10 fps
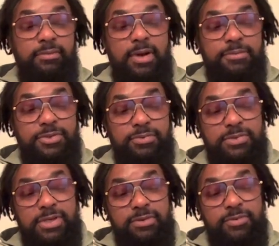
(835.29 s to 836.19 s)
up to
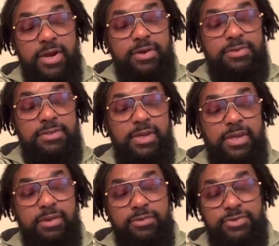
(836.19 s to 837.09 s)
10 rounds
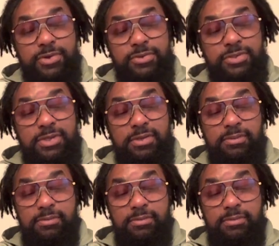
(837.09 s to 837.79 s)
in New Jersey,